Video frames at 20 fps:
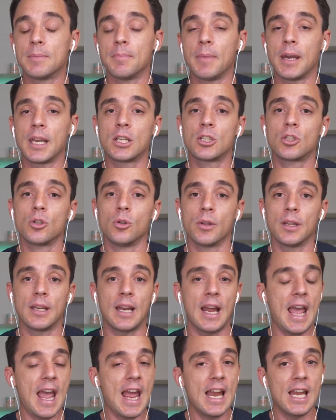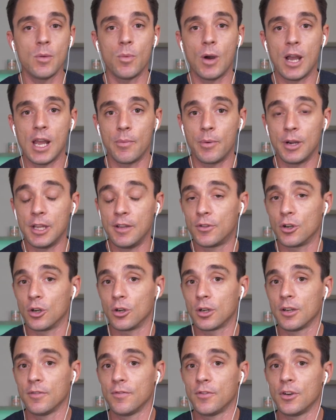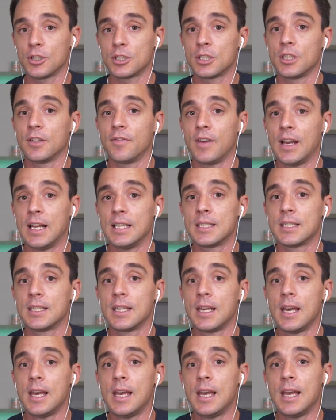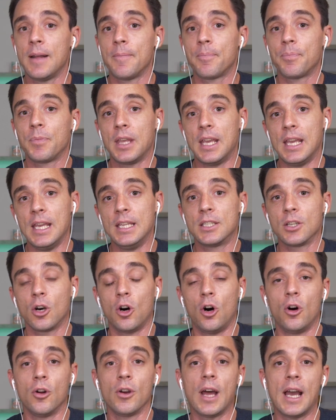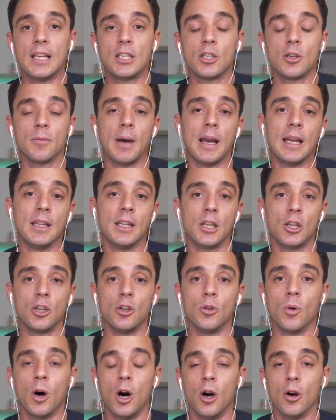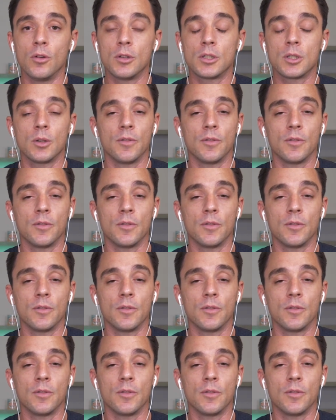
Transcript: make sure that anywhere where you've got conversion events is on a domain that you own. So